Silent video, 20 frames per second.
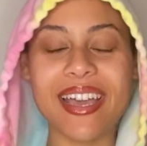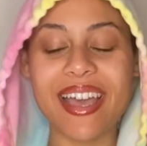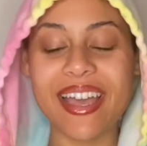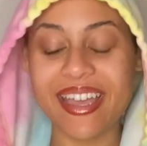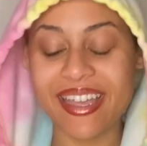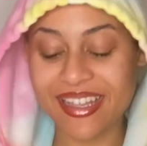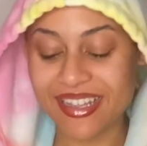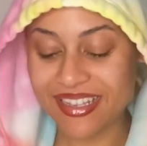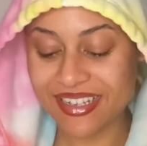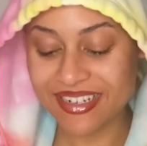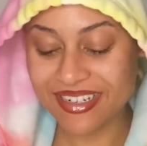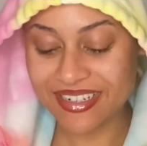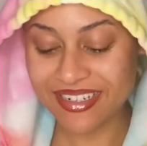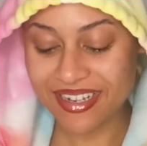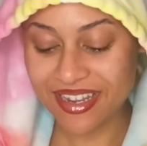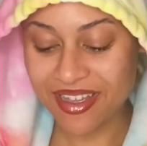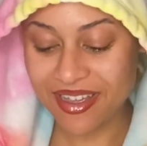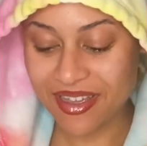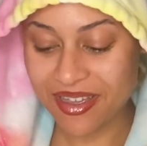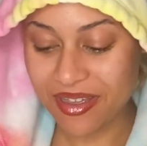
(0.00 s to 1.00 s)
And
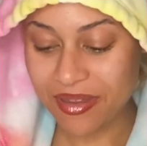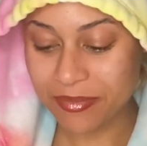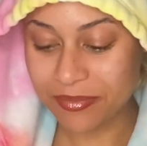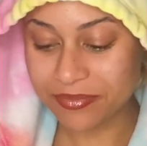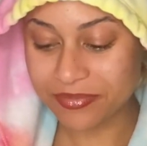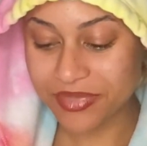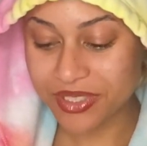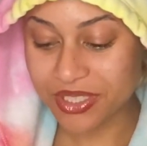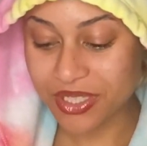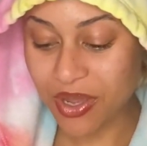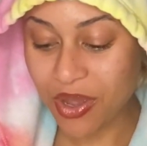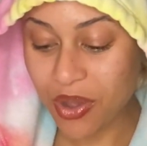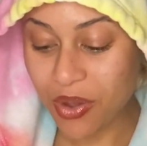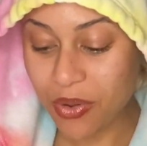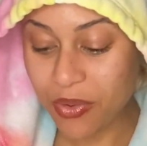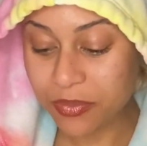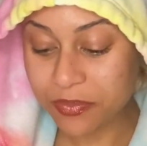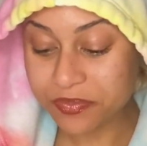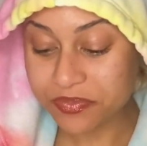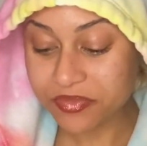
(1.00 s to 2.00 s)
um,
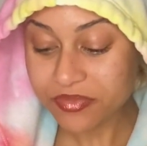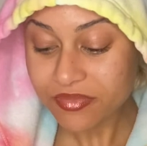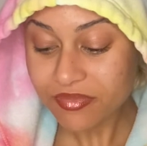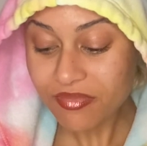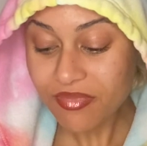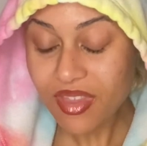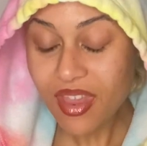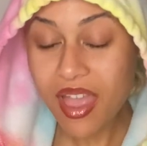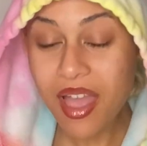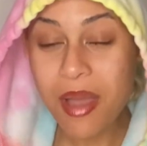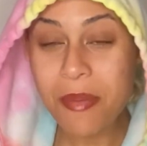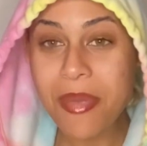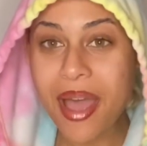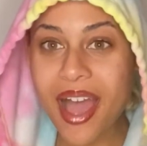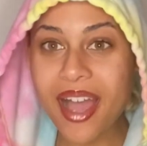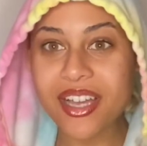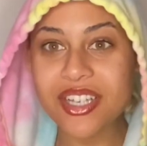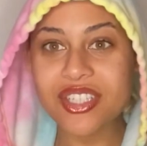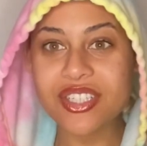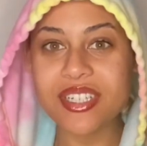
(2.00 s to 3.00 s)
so I'm
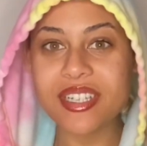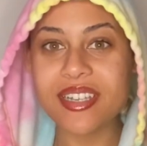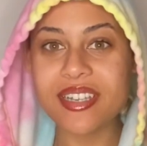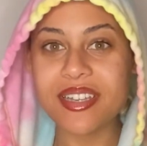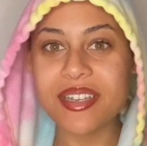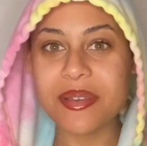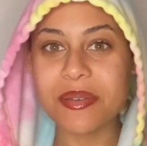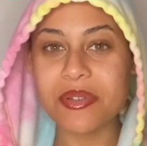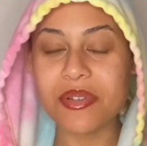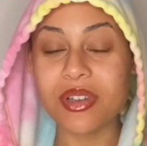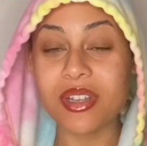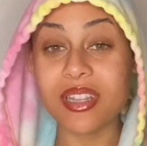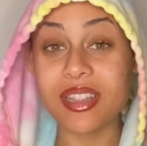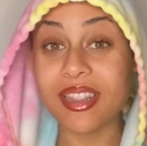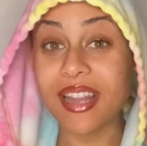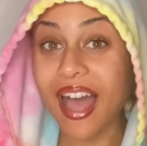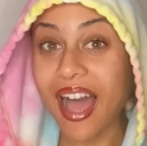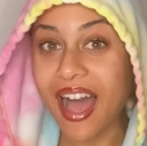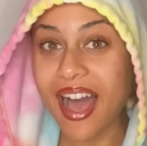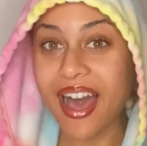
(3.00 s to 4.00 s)
actually
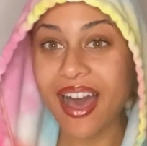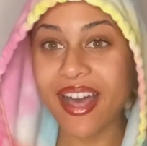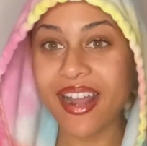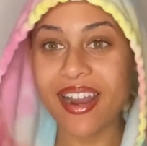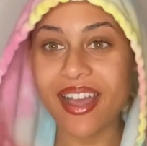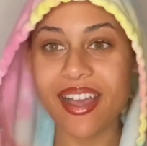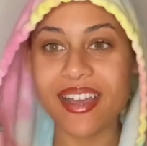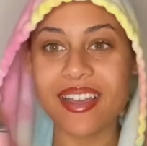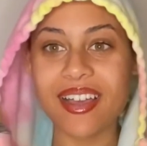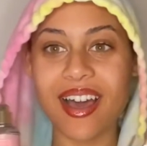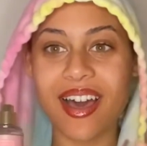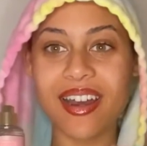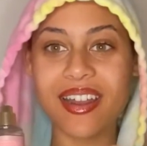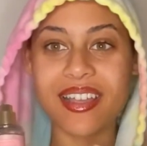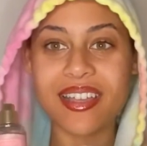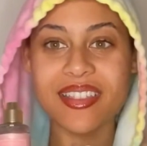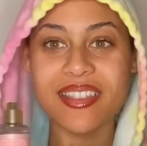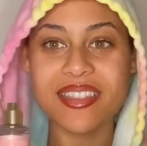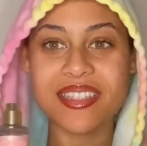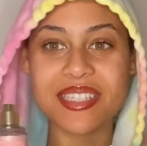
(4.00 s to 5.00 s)
glad I got it
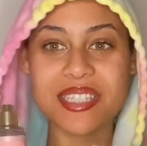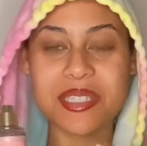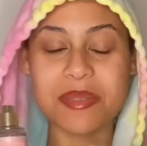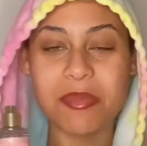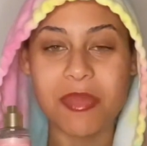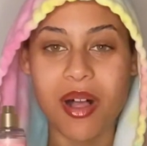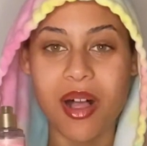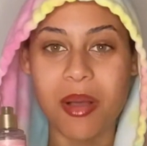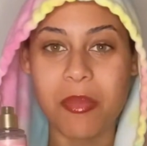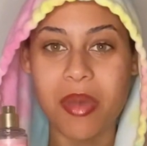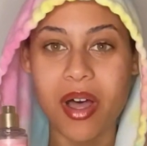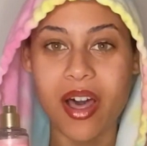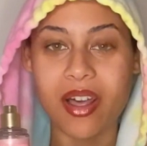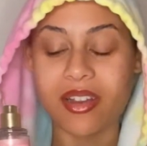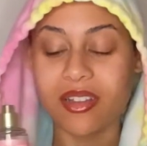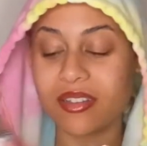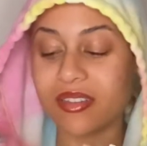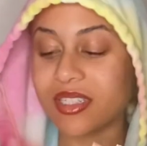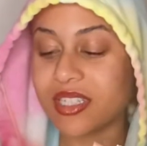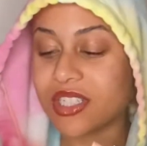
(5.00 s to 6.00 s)
in the small
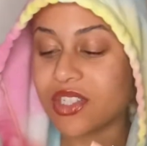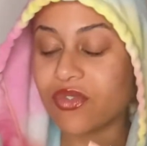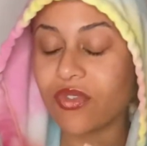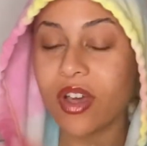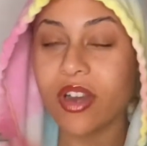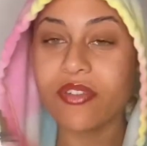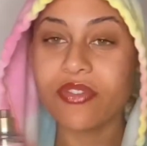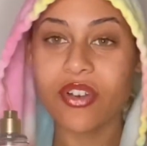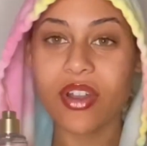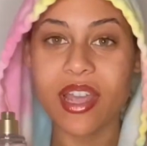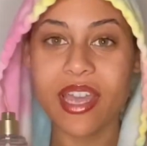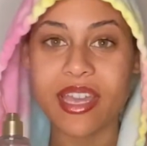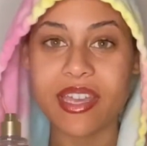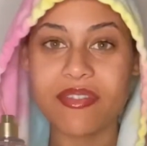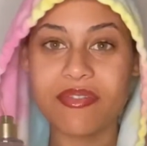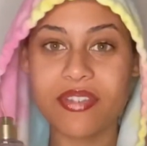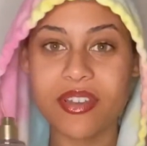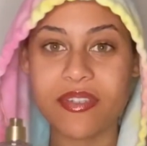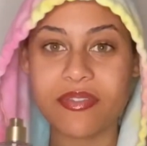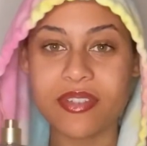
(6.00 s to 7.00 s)
bottle. These run for
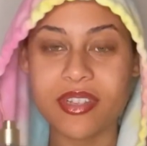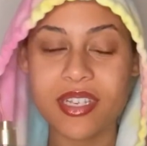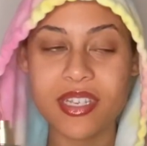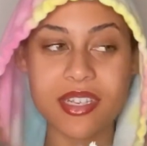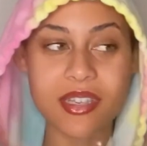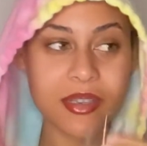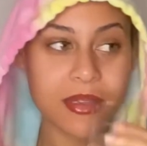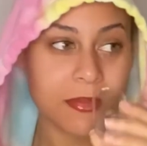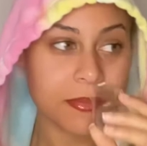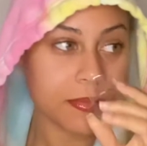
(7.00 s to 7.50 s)
8.50.